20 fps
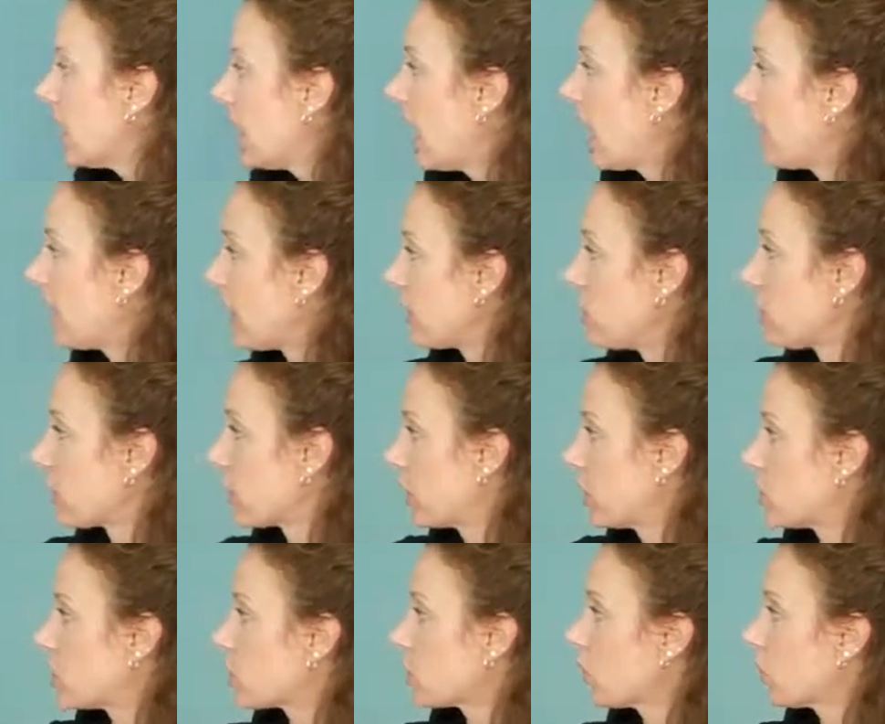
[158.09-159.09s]
and then your
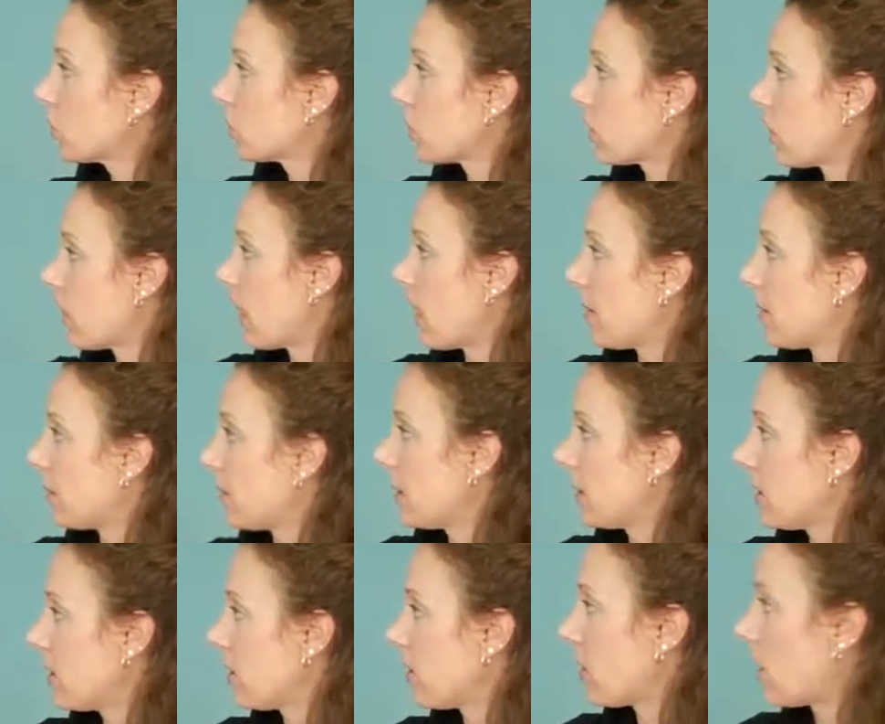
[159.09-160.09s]
controls are up
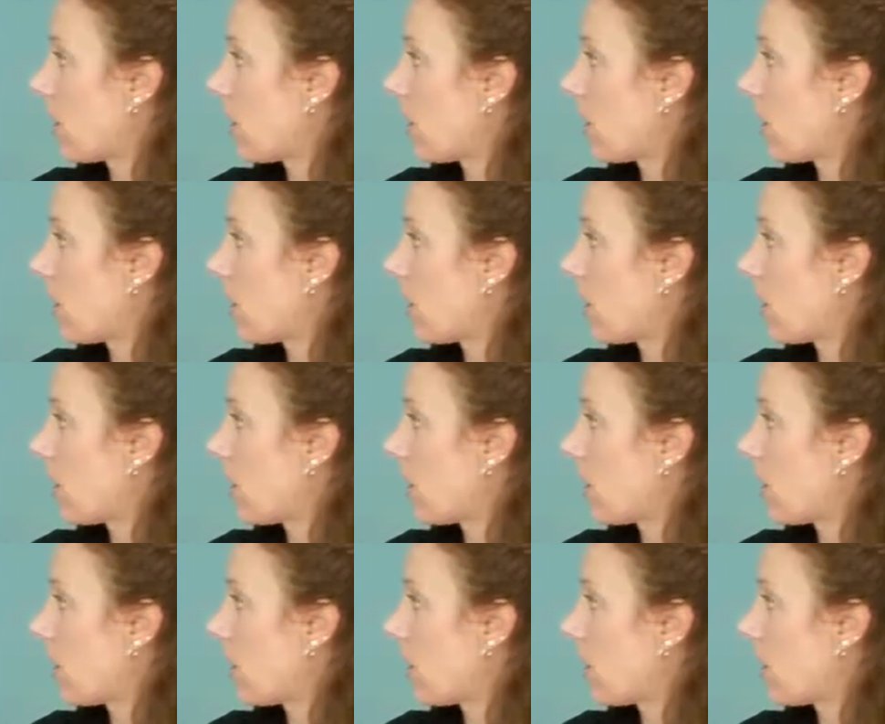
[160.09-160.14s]
here